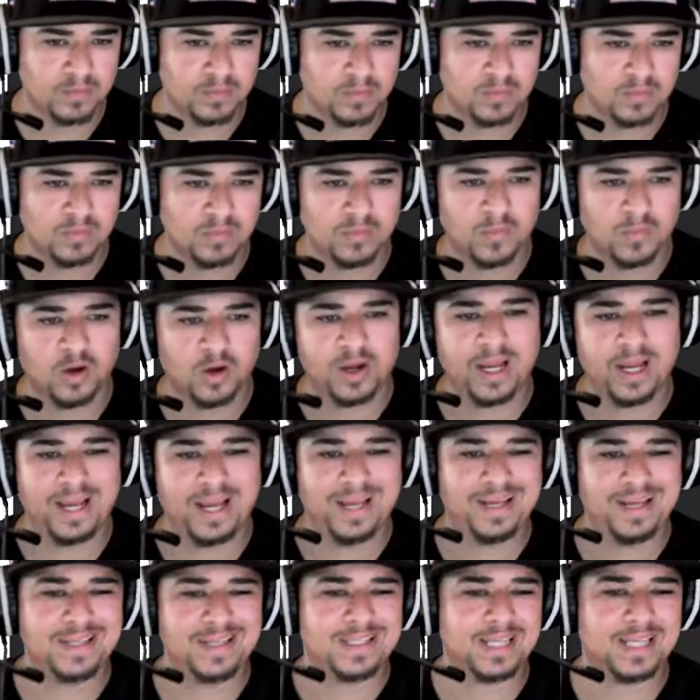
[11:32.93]
Okay,
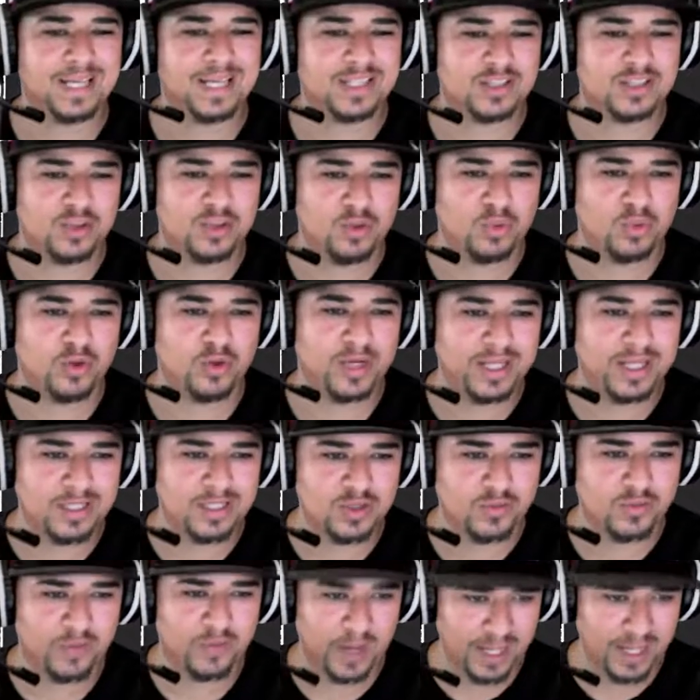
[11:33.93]
it says you will need to
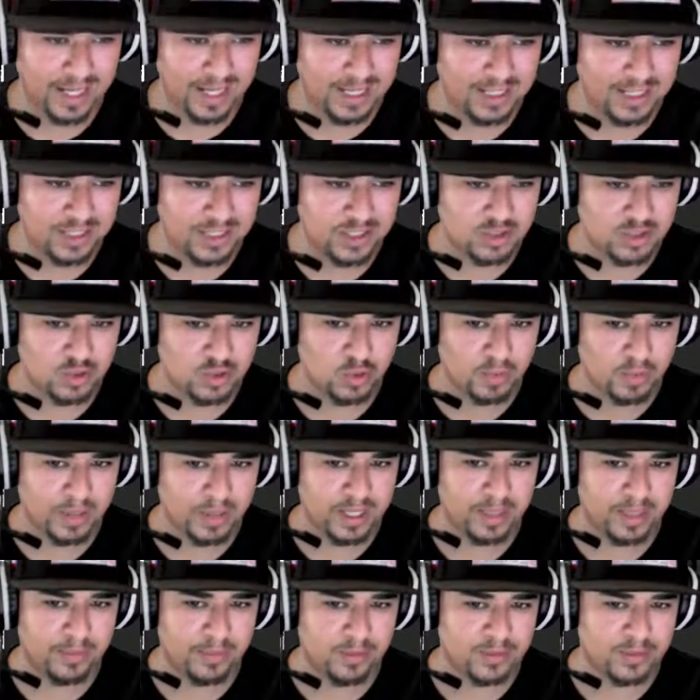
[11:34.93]
find at least 2
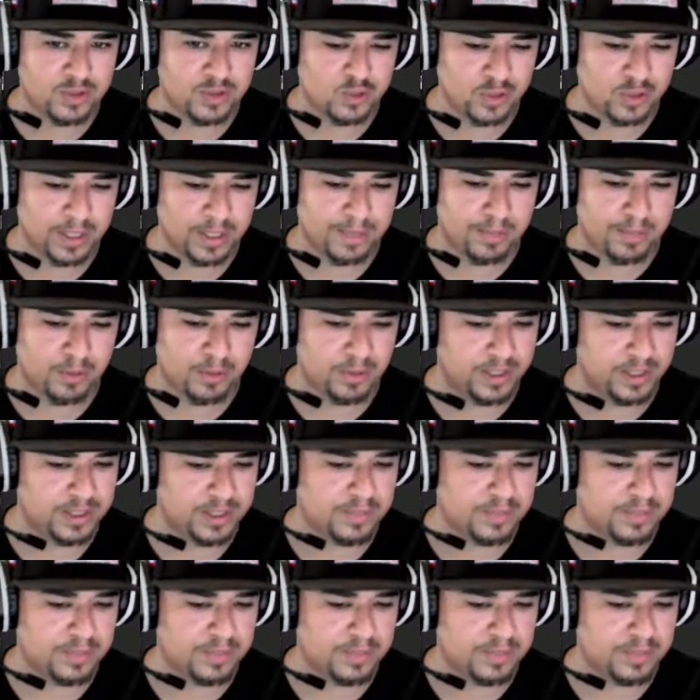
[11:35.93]
minimum swing points,